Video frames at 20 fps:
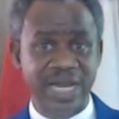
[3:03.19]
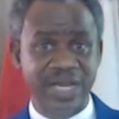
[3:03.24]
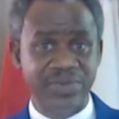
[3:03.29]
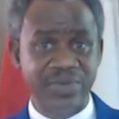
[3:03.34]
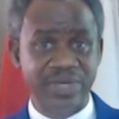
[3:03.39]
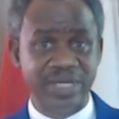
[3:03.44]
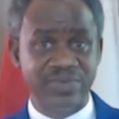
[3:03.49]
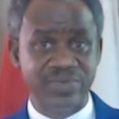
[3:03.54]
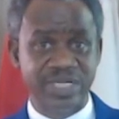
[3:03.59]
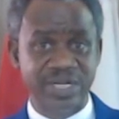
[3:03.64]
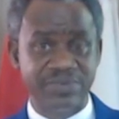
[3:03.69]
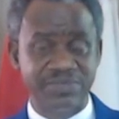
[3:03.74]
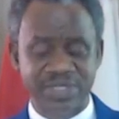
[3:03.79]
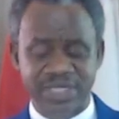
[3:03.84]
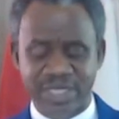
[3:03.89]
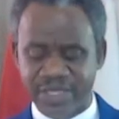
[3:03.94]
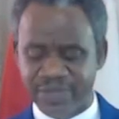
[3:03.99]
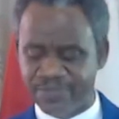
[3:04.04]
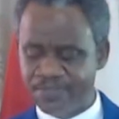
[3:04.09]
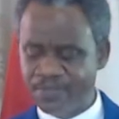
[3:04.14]
Are you getting what I'm
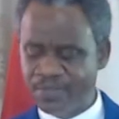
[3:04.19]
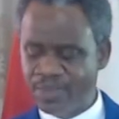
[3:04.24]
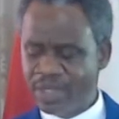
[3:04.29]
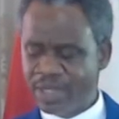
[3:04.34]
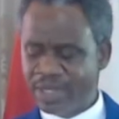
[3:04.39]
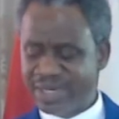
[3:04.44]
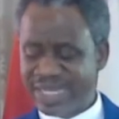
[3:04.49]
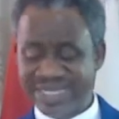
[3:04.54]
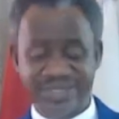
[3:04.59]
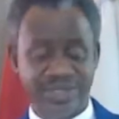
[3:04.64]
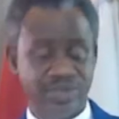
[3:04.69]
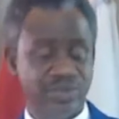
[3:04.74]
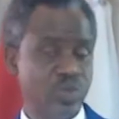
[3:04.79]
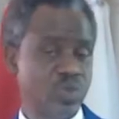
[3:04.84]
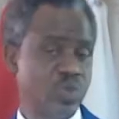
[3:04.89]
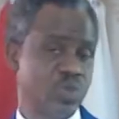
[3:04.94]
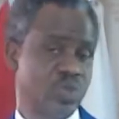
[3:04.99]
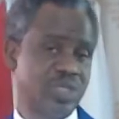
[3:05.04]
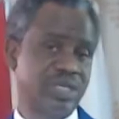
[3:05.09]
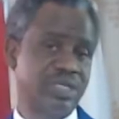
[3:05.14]
saying? That is
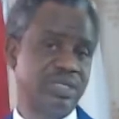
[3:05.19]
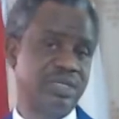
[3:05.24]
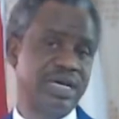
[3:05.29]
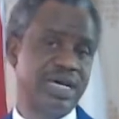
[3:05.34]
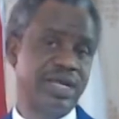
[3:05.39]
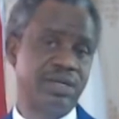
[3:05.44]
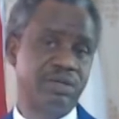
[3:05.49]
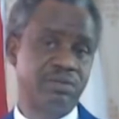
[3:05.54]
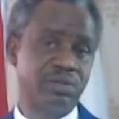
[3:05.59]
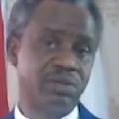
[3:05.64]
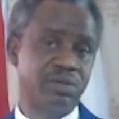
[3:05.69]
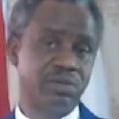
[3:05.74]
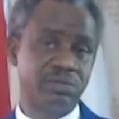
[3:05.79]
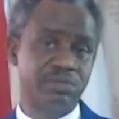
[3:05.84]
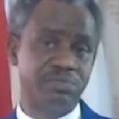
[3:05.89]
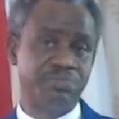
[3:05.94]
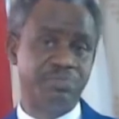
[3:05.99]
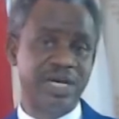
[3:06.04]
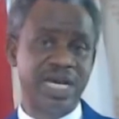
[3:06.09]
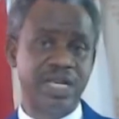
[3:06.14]
not to say they are
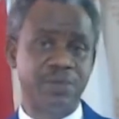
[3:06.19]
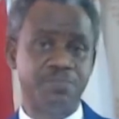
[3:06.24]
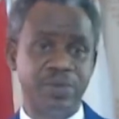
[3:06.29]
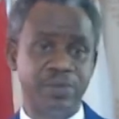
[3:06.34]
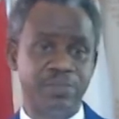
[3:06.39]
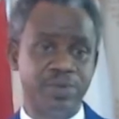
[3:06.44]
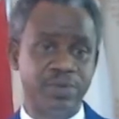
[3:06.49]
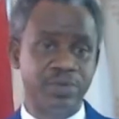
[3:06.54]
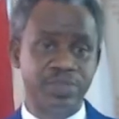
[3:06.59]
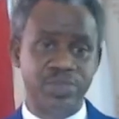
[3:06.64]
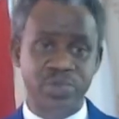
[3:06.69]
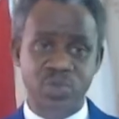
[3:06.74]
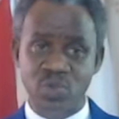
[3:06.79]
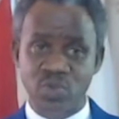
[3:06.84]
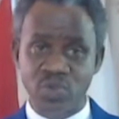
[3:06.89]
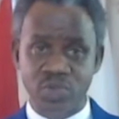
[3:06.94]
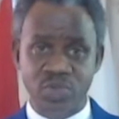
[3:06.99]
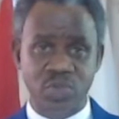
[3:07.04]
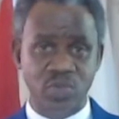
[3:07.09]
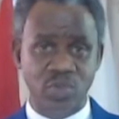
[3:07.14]
not bad people. It's
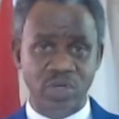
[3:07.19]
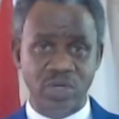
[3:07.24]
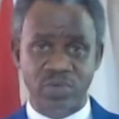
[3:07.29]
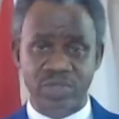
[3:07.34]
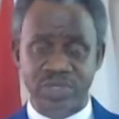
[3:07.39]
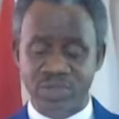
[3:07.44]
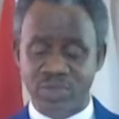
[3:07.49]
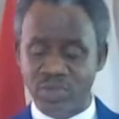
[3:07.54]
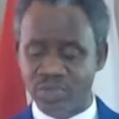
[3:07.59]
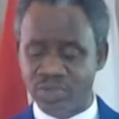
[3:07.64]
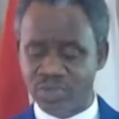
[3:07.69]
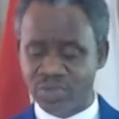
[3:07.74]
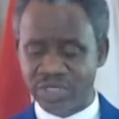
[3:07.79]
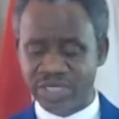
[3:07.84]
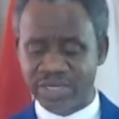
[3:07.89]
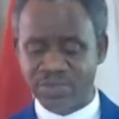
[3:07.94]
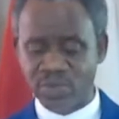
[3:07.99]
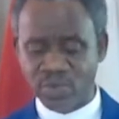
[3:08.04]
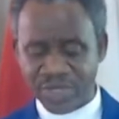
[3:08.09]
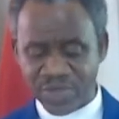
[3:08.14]
good to always go to
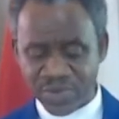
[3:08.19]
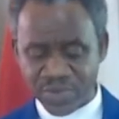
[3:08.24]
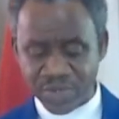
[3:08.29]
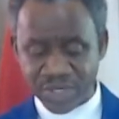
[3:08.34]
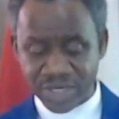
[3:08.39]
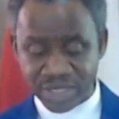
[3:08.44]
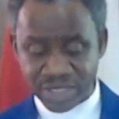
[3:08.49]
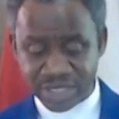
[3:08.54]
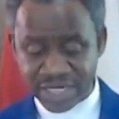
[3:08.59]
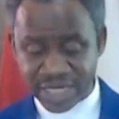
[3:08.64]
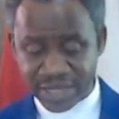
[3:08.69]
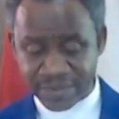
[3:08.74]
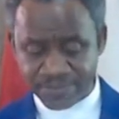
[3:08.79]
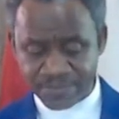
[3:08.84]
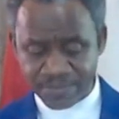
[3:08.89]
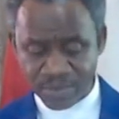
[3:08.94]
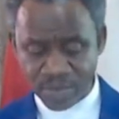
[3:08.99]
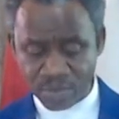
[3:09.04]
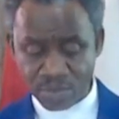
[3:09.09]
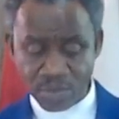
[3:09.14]
them when you need them.